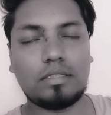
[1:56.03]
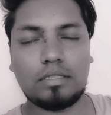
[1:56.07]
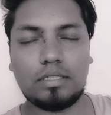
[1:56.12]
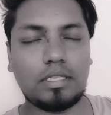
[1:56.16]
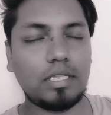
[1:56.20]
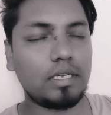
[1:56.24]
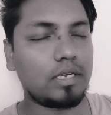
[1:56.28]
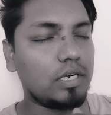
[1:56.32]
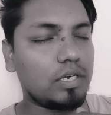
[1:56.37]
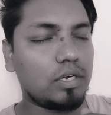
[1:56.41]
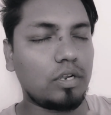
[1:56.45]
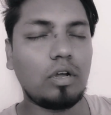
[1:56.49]

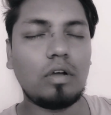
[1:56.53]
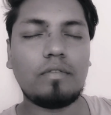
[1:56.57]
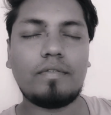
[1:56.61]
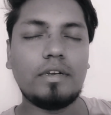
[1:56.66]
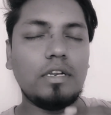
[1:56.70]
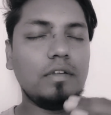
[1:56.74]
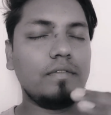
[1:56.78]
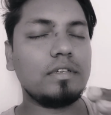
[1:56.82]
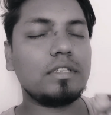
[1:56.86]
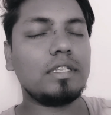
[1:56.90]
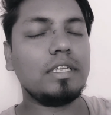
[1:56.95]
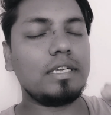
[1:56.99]
the cutoff and
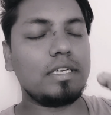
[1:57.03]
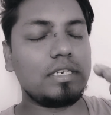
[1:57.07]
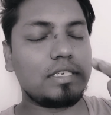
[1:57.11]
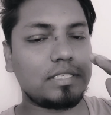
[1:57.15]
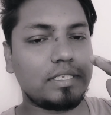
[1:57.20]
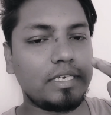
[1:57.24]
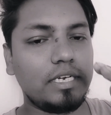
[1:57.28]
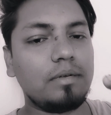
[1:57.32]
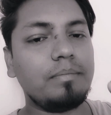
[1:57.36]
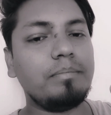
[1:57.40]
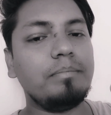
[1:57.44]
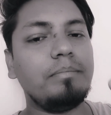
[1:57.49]
everything. It's
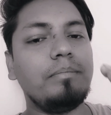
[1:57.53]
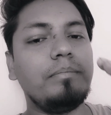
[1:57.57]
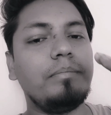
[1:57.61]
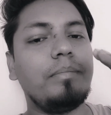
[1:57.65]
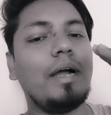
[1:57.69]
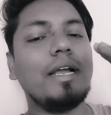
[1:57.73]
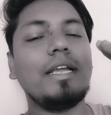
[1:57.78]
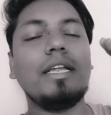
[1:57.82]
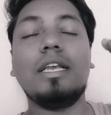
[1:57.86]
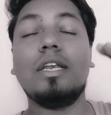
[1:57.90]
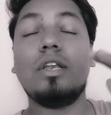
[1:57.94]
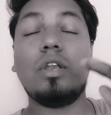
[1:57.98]
set
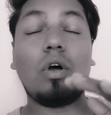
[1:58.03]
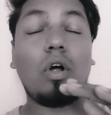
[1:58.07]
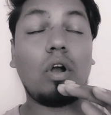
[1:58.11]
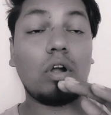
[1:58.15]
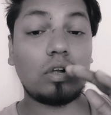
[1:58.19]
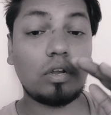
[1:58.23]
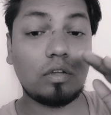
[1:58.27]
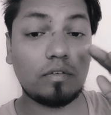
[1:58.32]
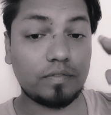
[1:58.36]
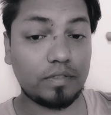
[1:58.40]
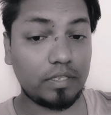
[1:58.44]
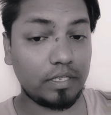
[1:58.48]
by a
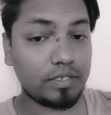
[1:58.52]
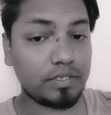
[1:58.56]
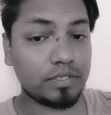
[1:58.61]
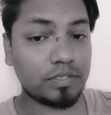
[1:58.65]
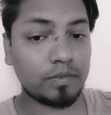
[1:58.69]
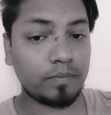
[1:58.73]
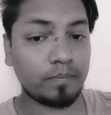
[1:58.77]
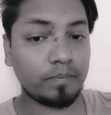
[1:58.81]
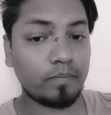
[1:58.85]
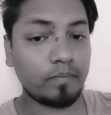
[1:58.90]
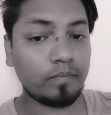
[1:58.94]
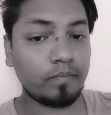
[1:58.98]
lot of things.
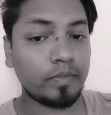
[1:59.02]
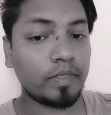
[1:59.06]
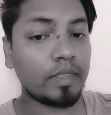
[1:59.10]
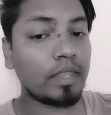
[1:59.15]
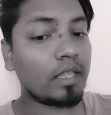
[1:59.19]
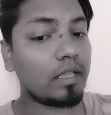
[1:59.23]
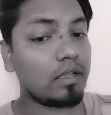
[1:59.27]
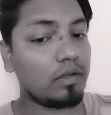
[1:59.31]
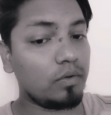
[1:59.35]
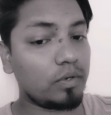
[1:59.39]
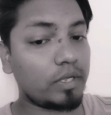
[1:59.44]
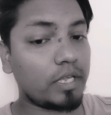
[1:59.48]

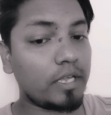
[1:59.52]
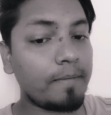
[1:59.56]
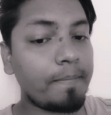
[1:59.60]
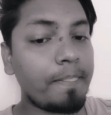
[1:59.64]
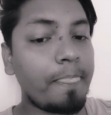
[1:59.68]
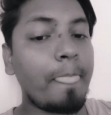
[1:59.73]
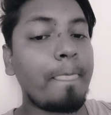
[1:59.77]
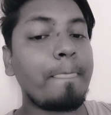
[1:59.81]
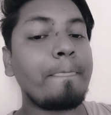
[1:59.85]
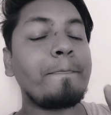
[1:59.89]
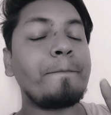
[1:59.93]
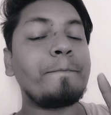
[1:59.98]
Okay.
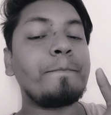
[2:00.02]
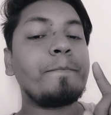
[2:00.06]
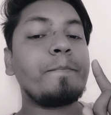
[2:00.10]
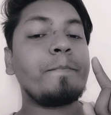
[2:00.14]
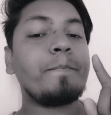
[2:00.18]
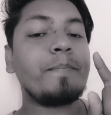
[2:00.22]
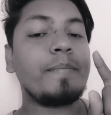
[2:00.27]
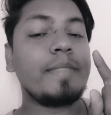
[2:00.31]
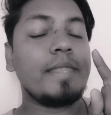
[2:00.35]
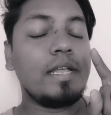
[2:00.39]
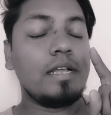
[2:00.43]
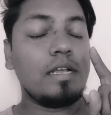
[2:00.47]

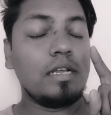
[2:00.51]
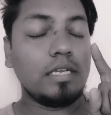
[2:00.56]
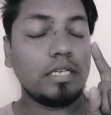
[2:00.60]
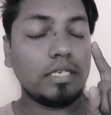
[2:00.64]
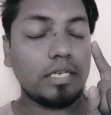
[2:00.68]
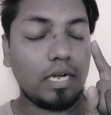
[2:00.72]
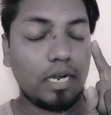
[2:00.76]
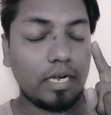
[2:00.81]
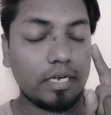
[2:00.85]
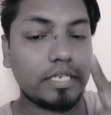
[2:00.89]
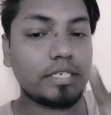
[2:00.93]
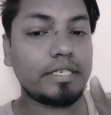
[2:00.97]

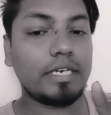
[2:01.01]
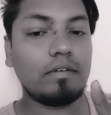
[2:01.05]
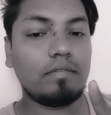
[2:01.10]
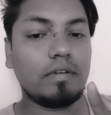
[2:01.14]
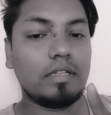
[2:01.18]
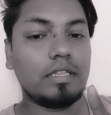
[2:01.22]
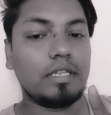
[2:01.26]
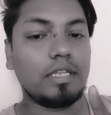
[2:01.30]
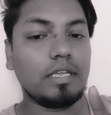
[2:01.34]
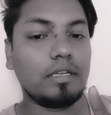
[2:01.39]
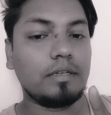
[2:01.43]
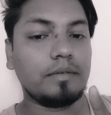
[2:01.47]
Understand
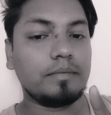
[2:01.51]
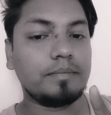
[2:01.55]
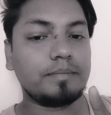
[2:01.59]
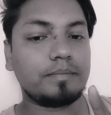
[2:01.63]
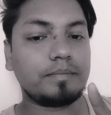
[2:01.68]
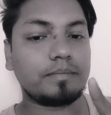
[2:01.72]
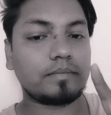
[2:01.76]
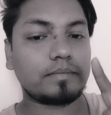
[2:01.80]
one thing.